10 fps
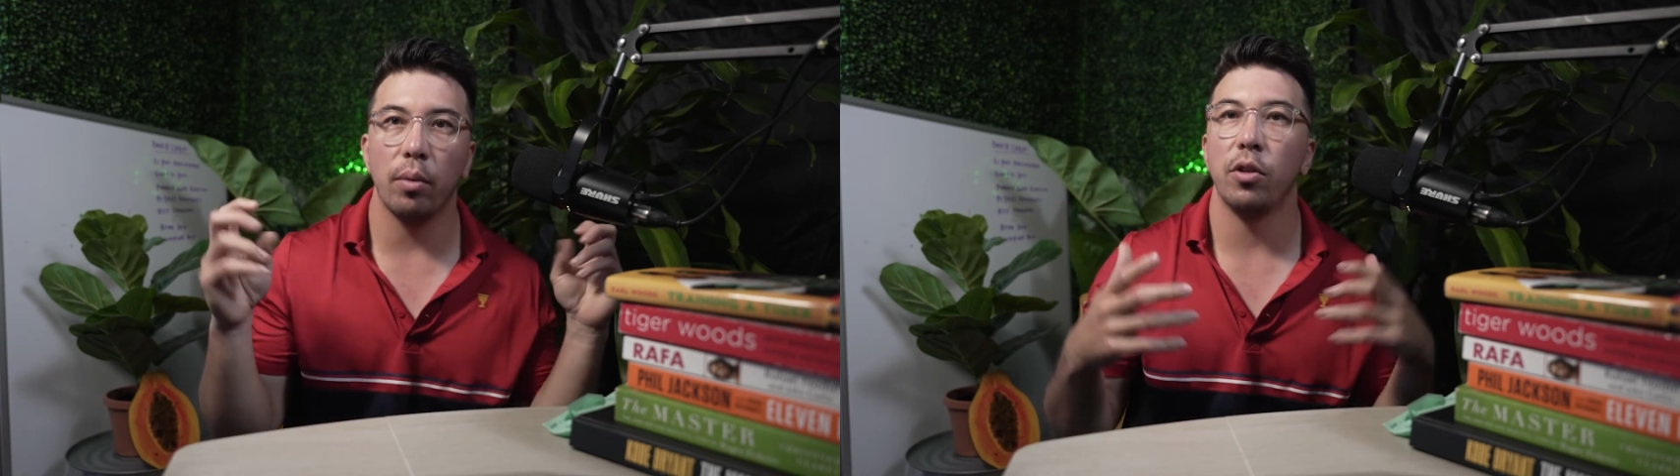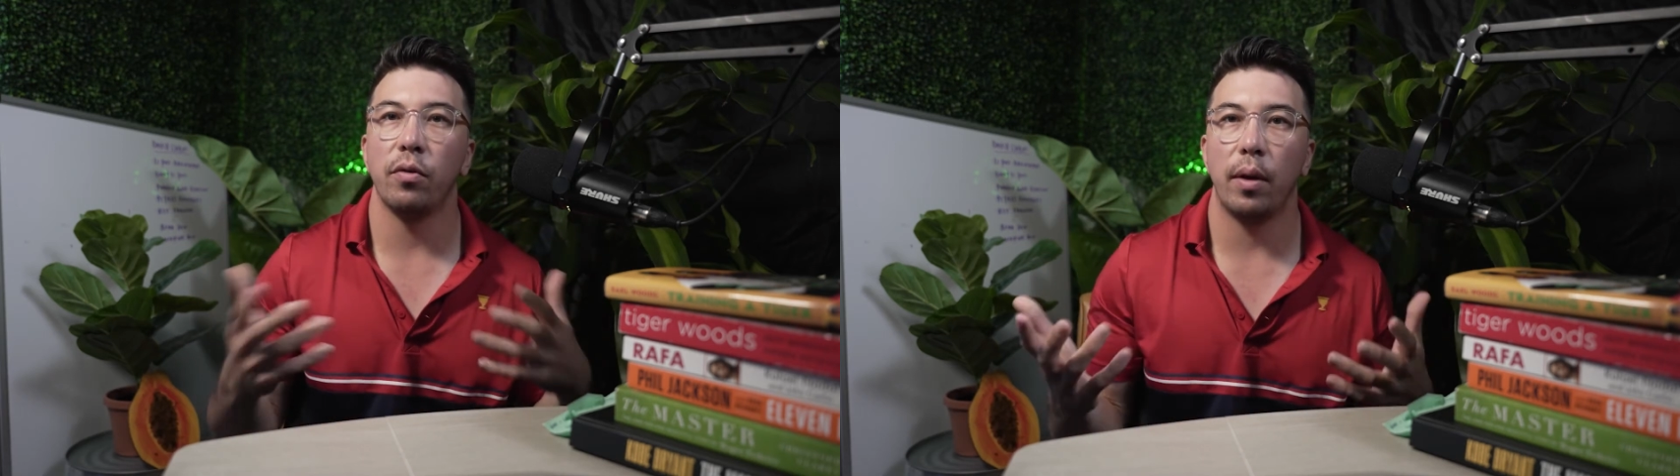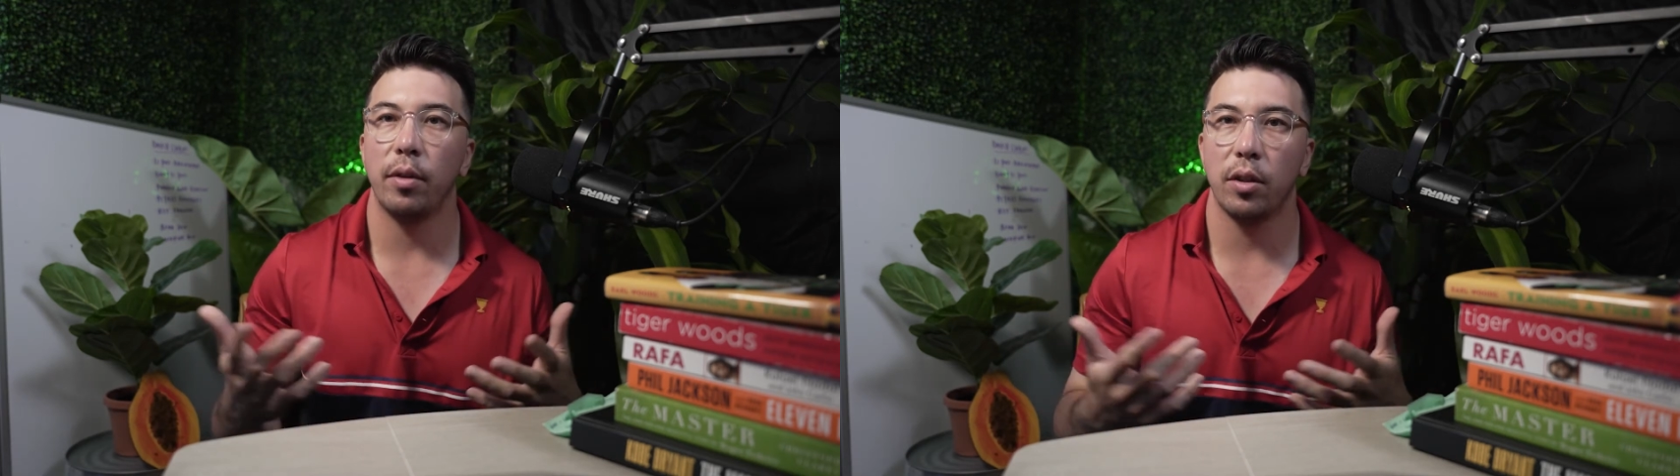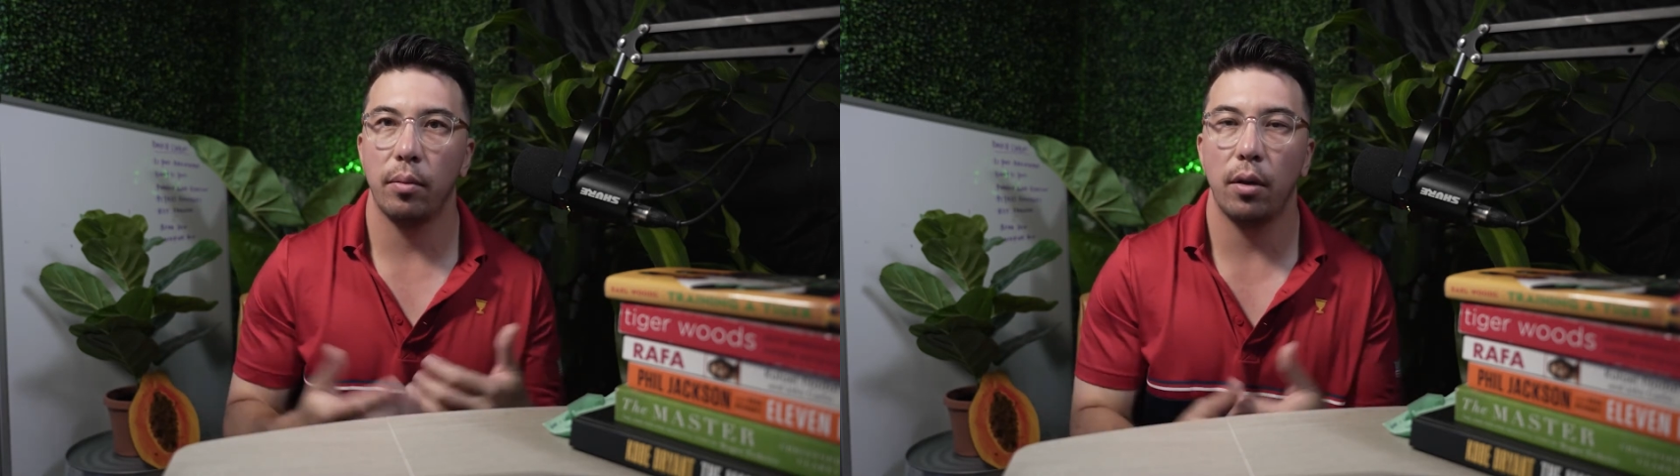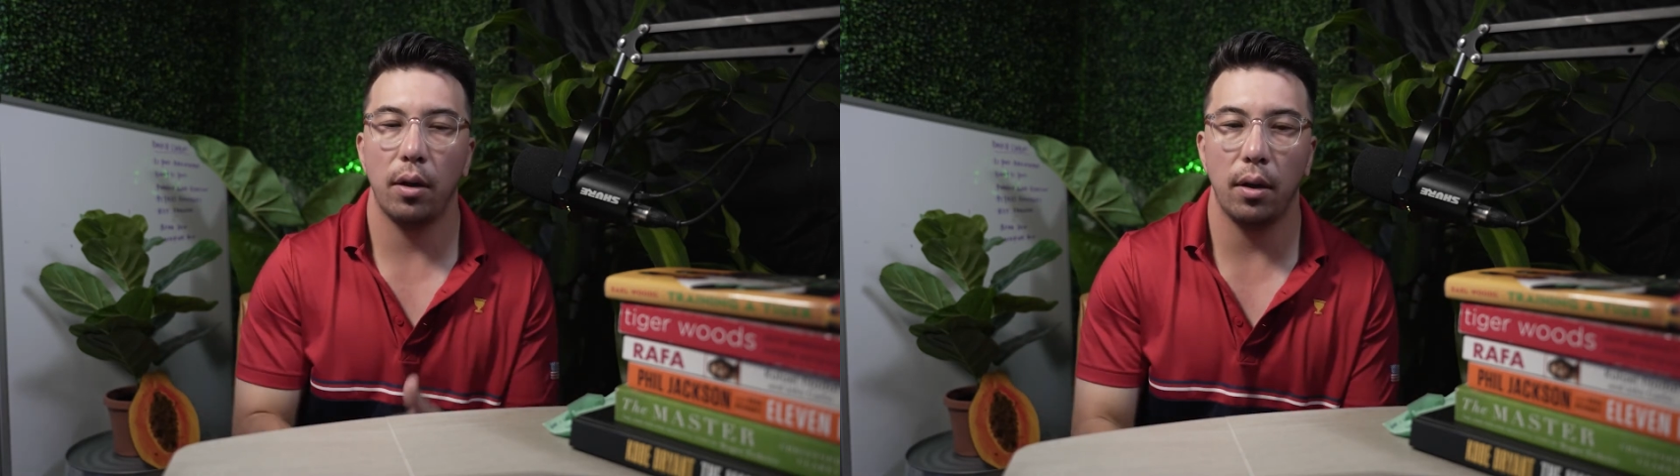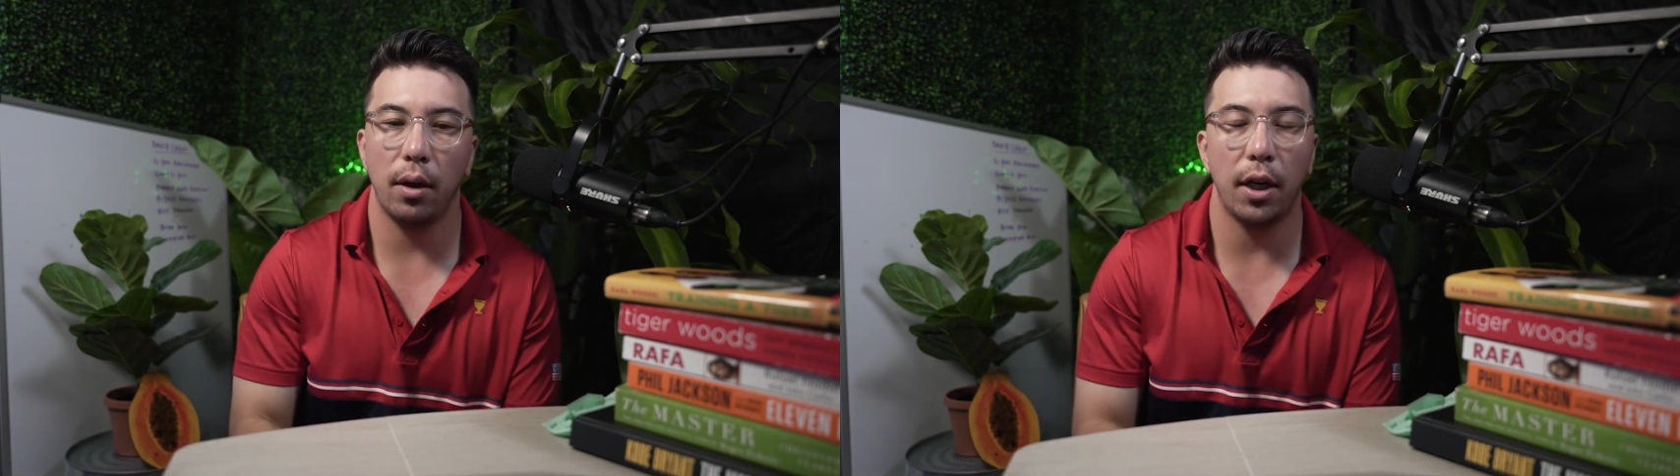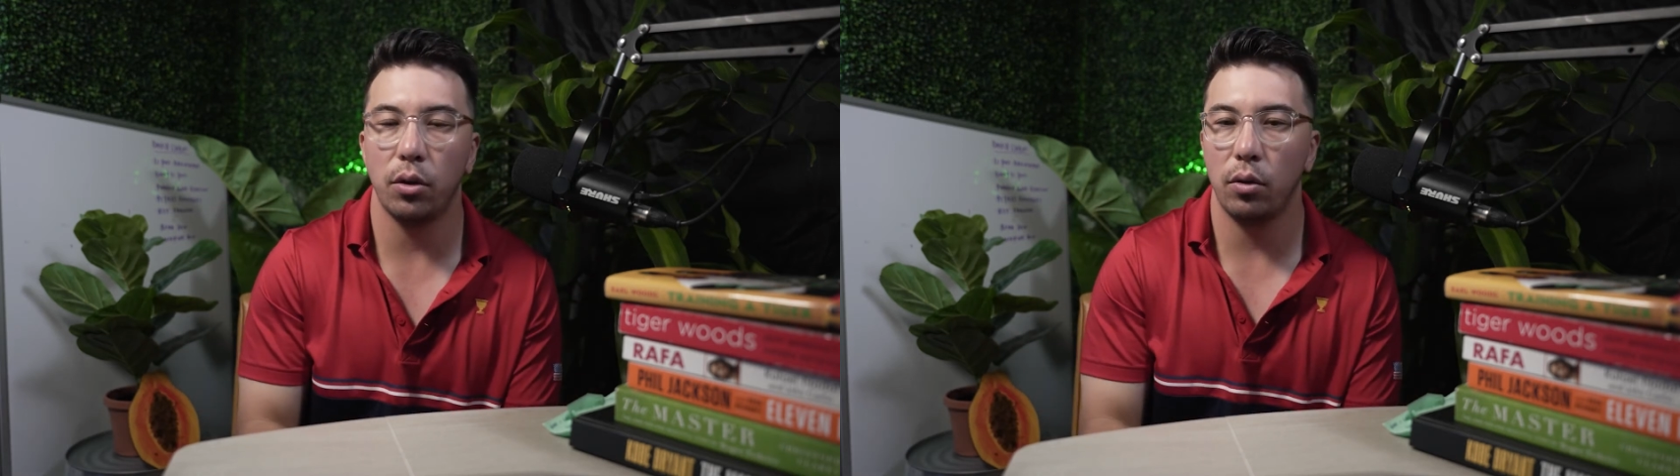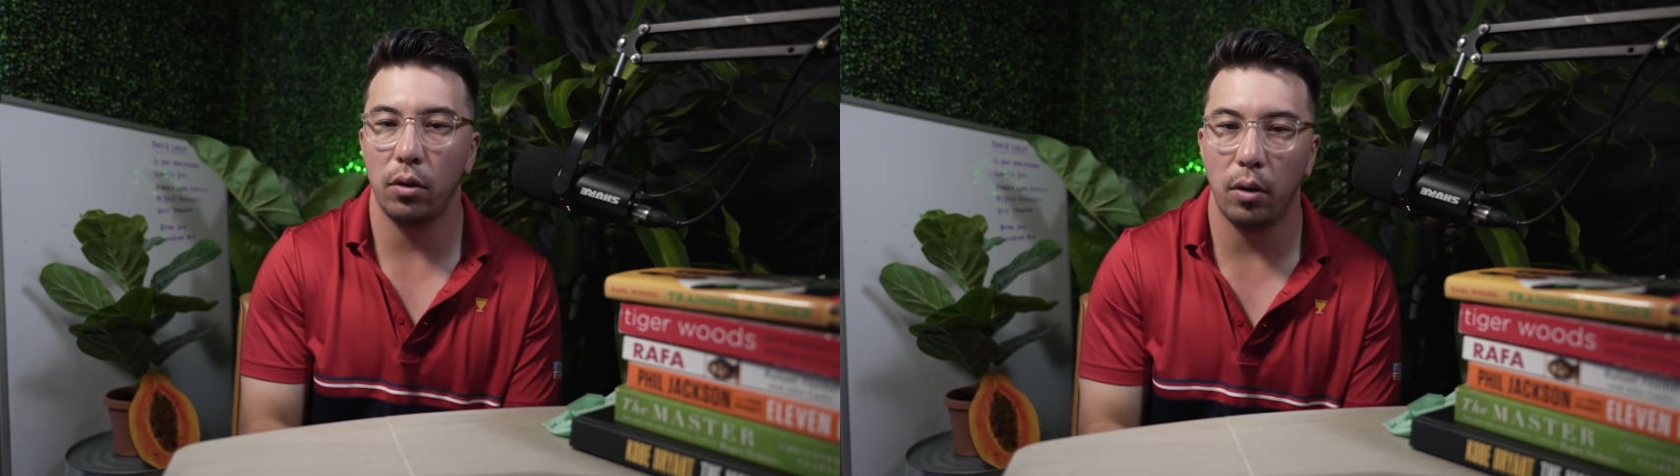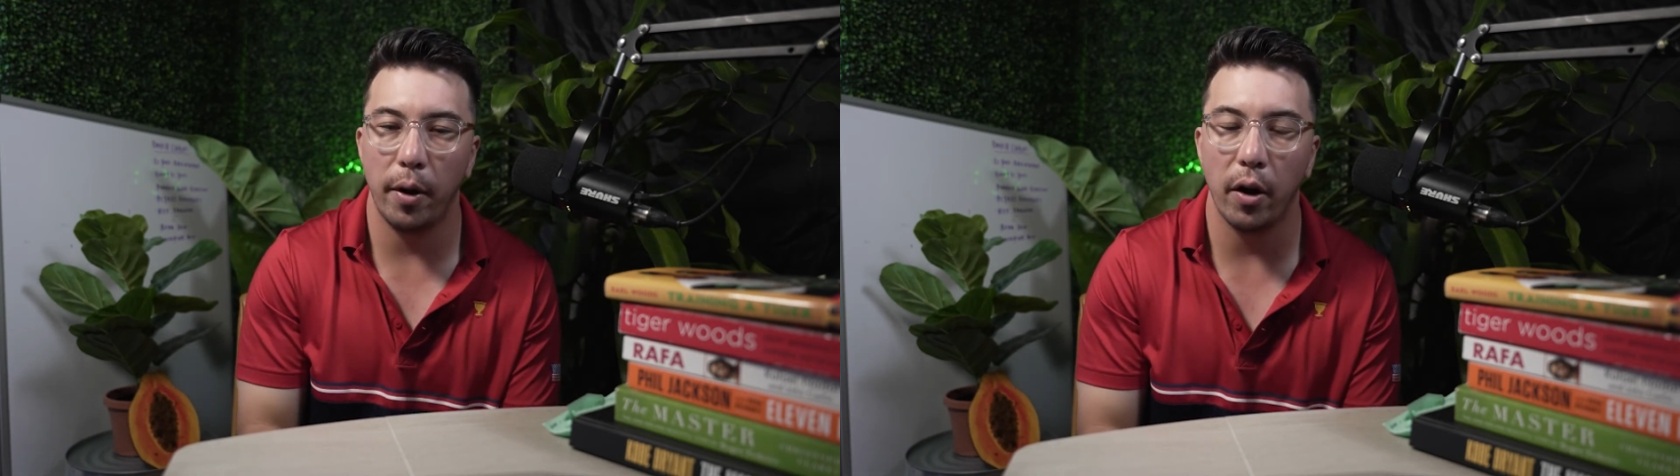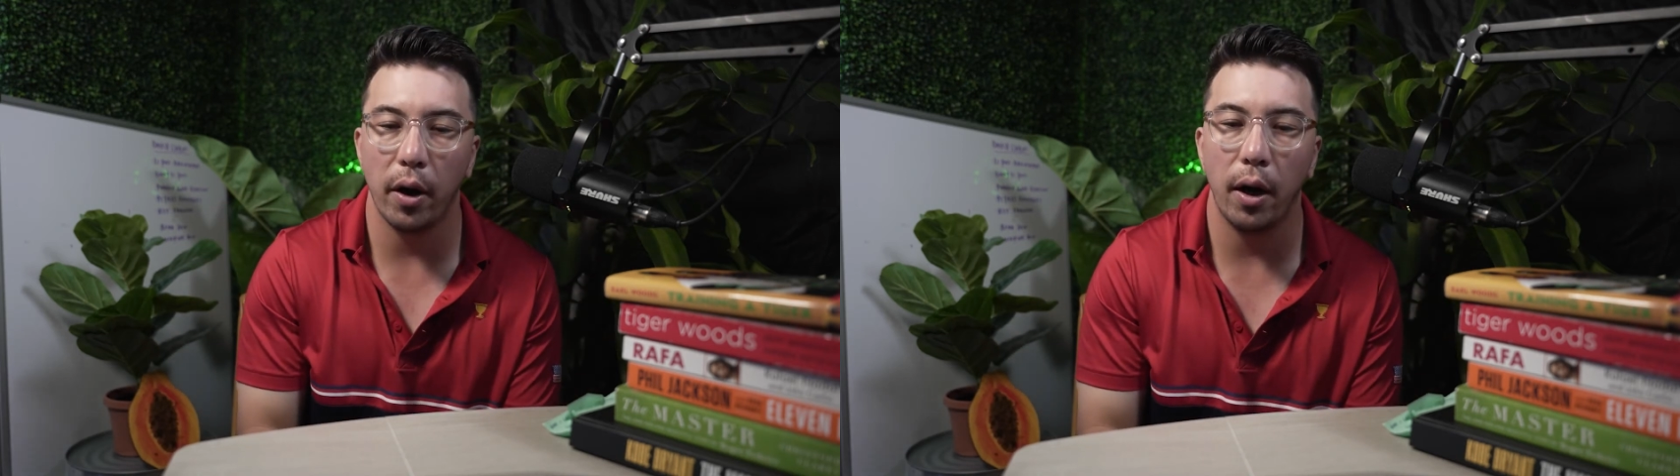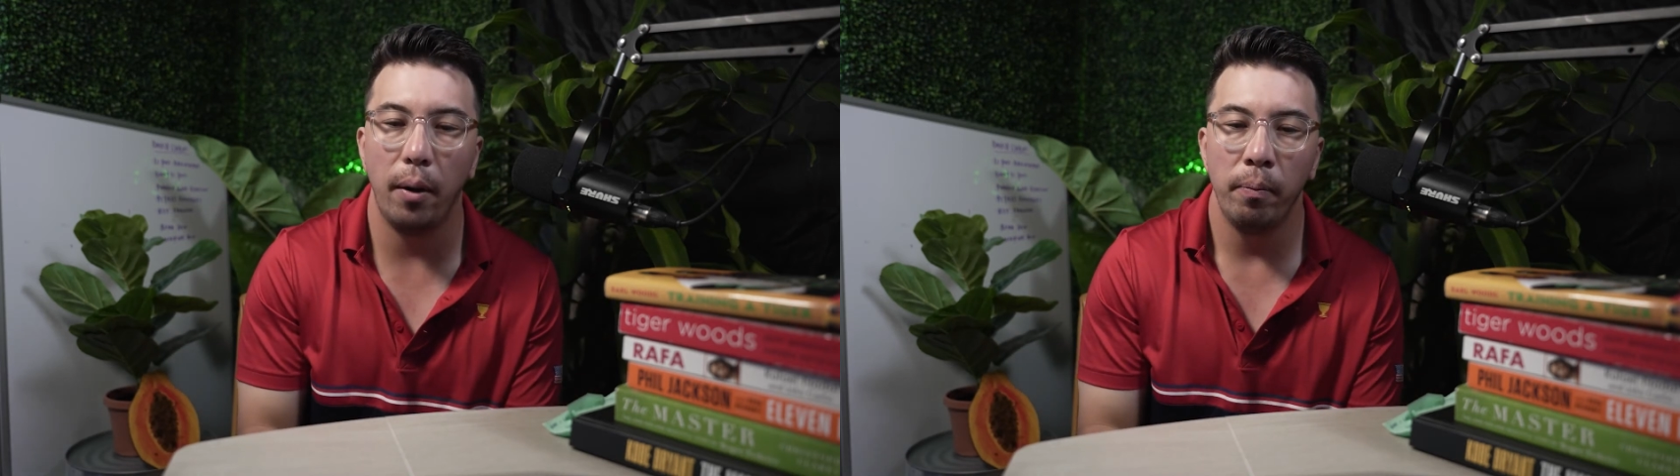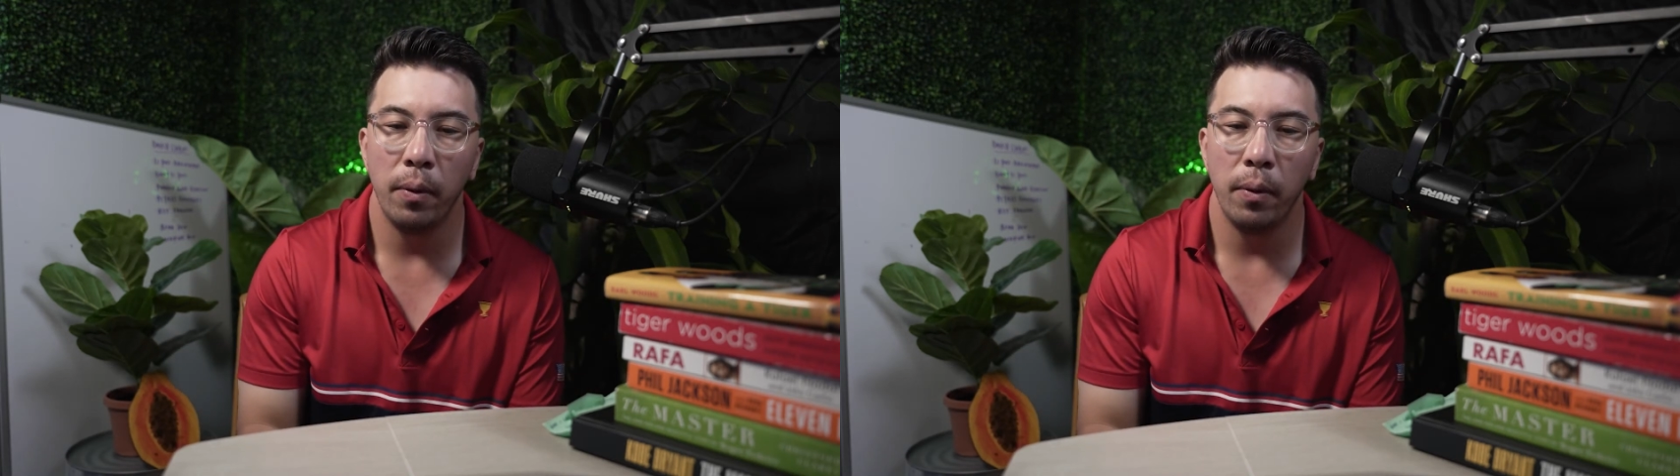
the most famous high schooler in America.